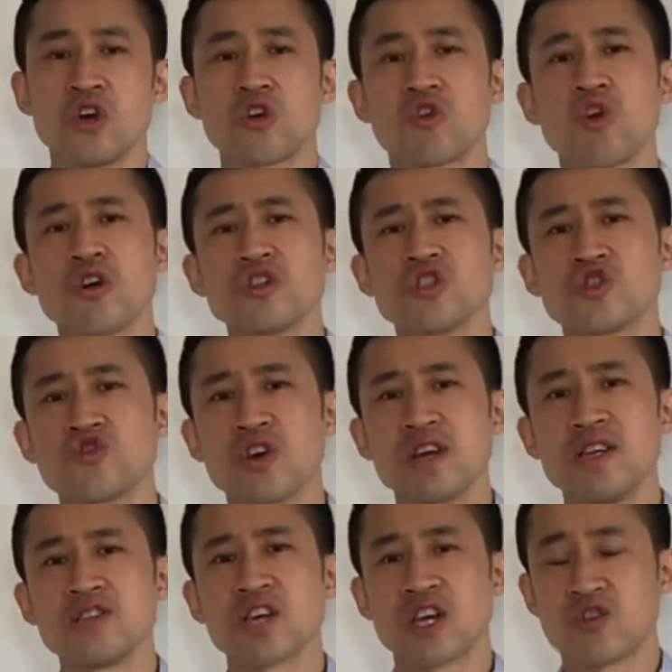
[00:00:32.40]
Groin
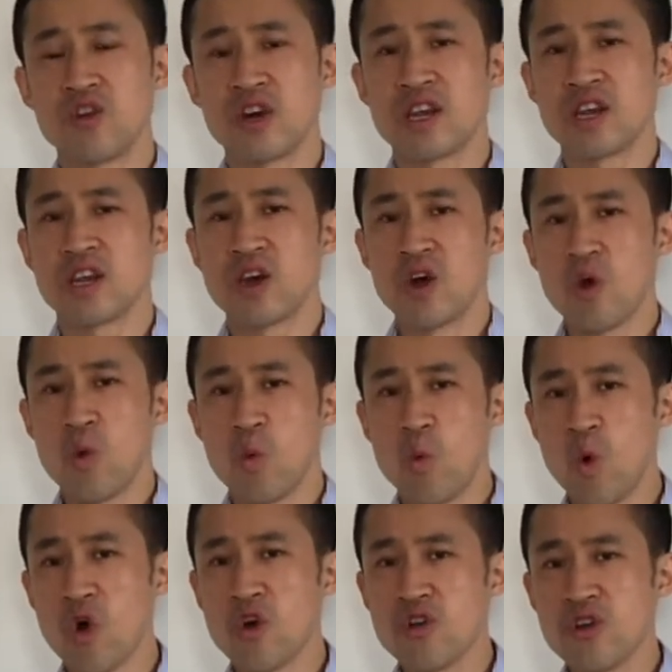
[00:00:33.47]
strains are graded
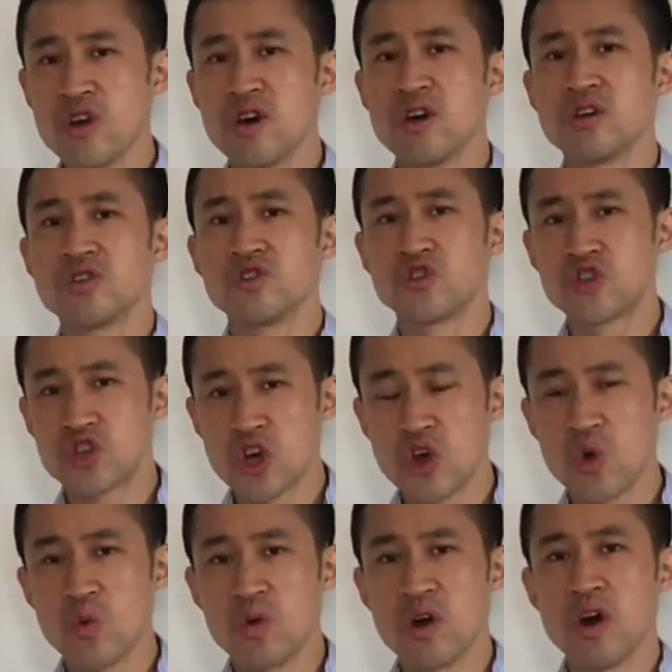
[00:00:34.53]
1,
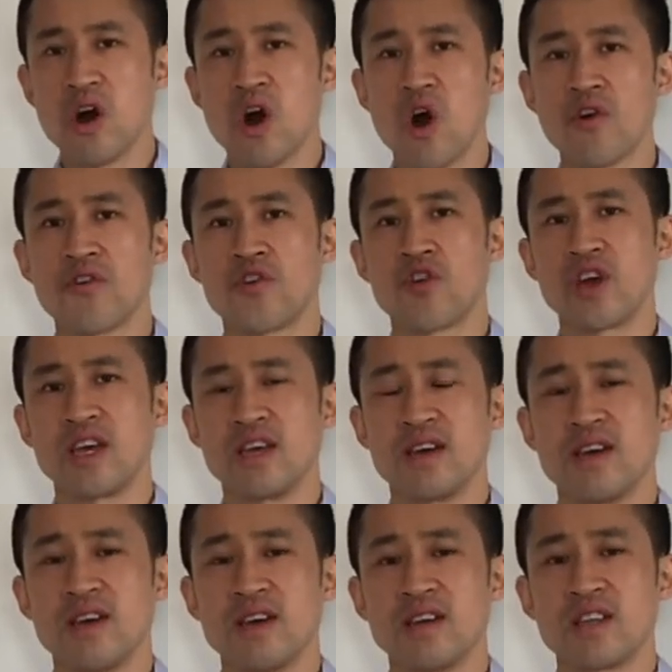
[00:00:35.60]
2 or 3,
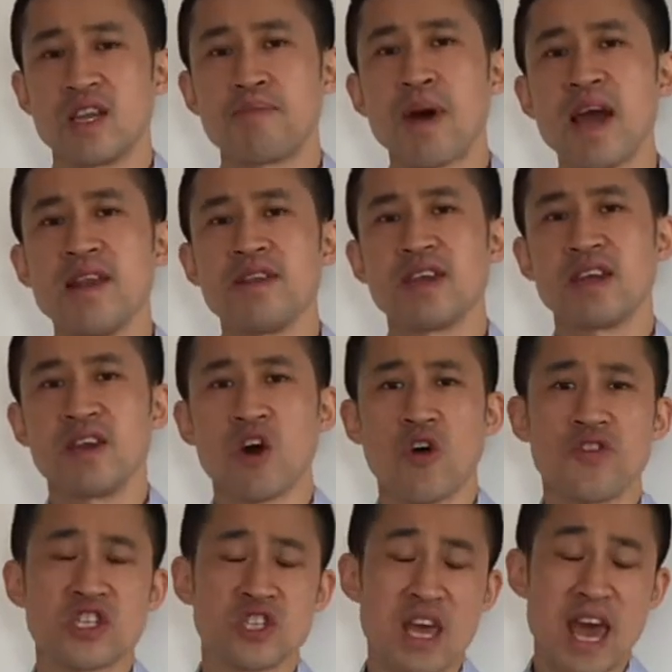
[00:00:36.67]
depending on
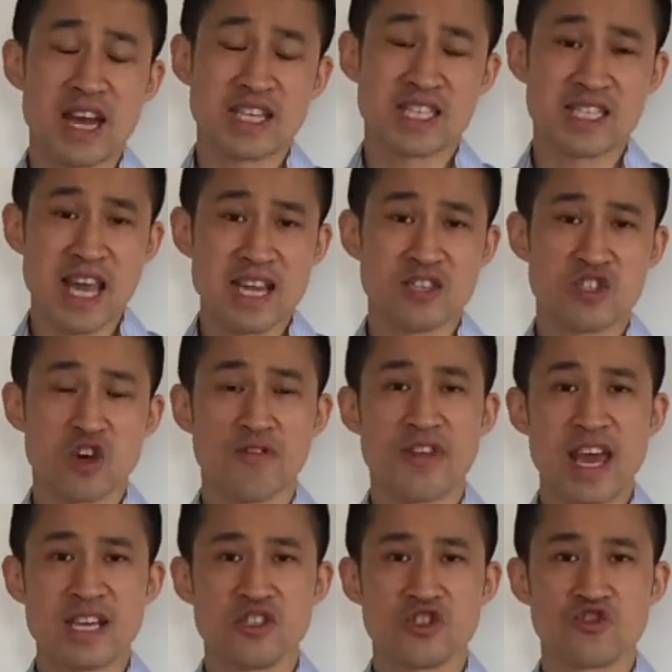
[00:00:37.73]
the extent of the
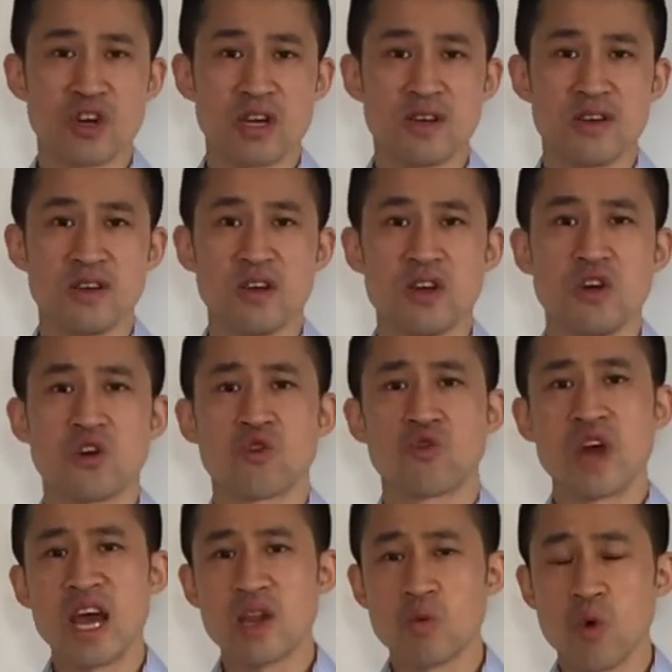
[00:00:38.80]
injury.
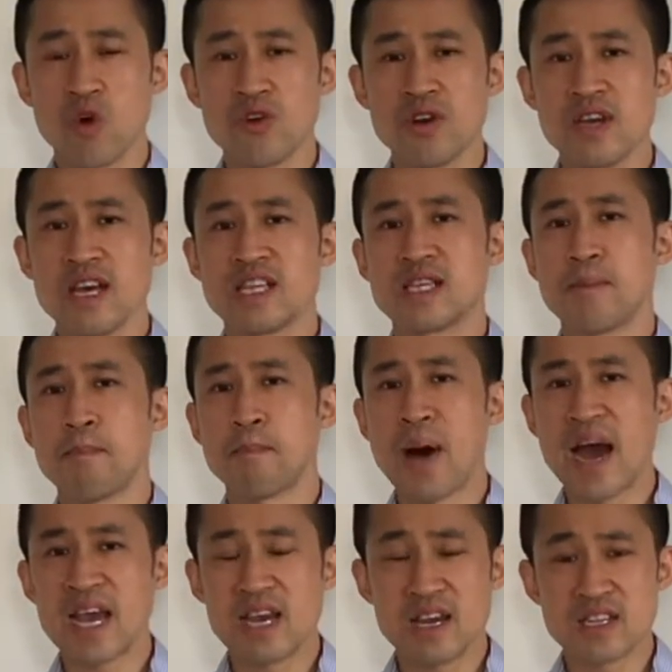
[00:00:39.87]
Grade 1 is a
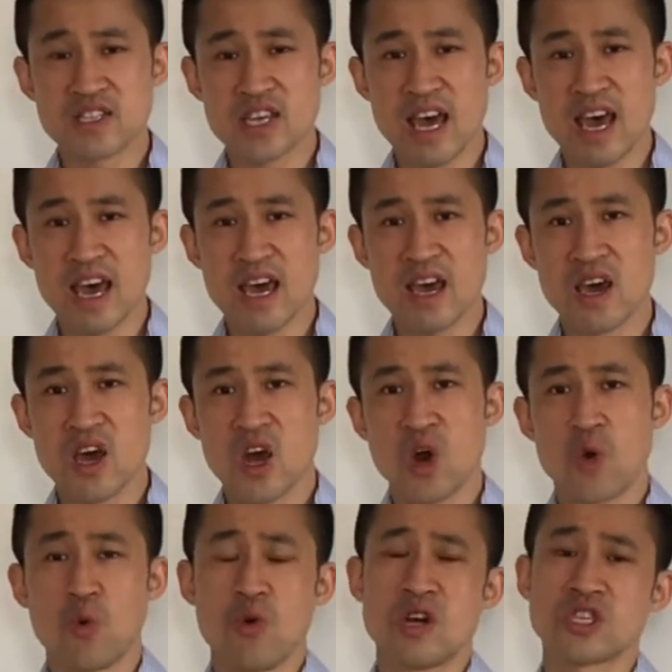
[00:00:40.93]
minor tear,
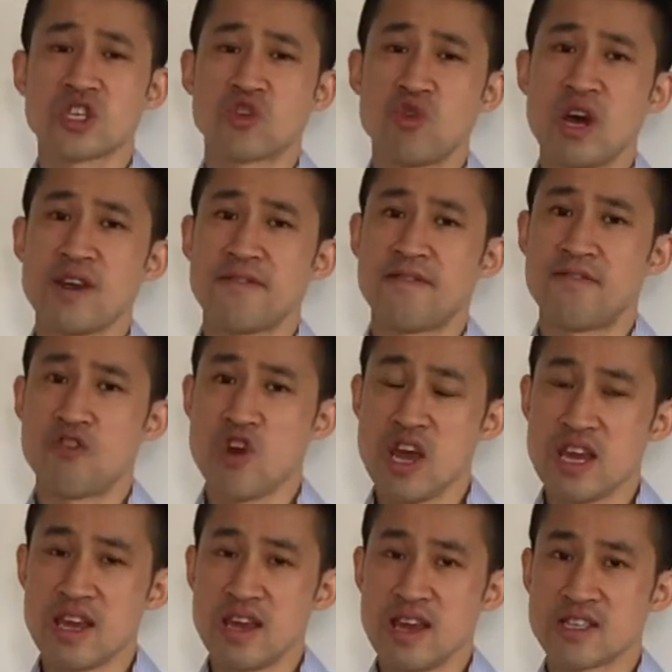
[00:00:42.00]
whereas grade
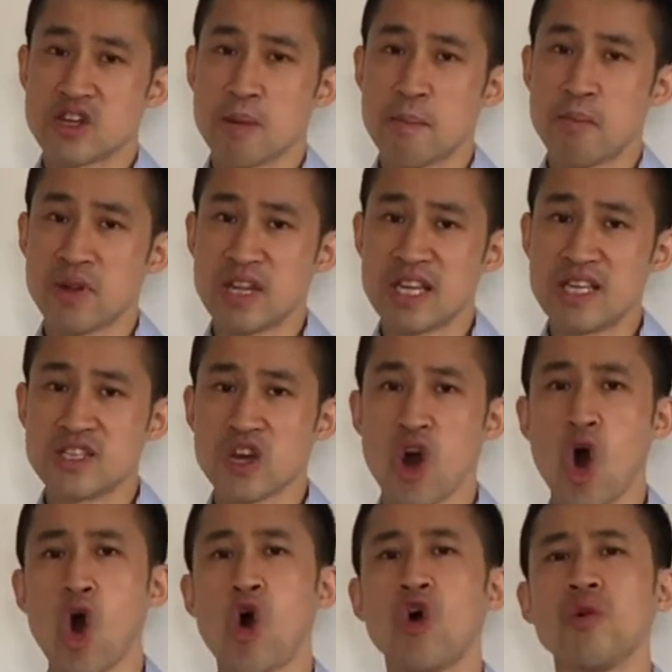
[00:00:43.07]
3 is complete or
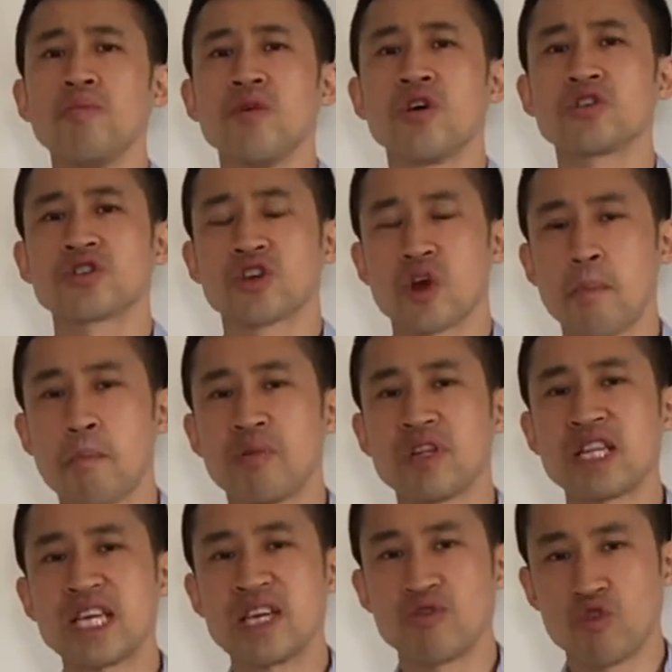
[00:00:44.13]
almost
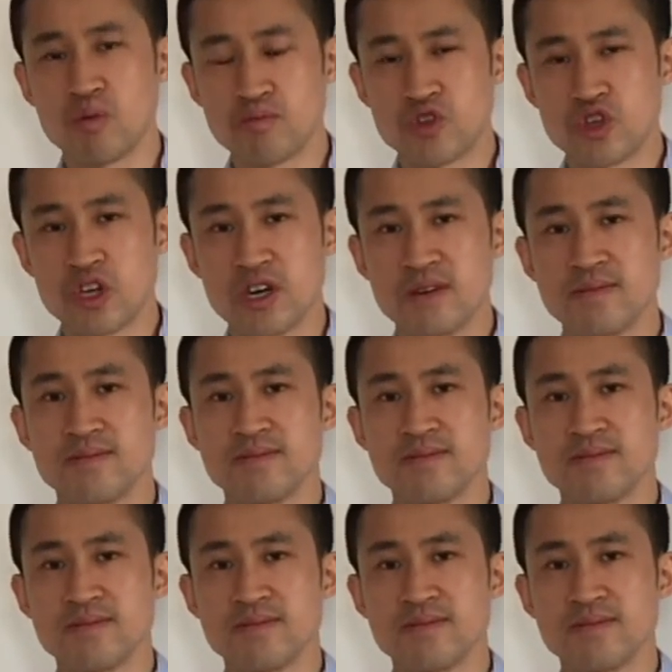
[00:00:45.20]
complete rupture.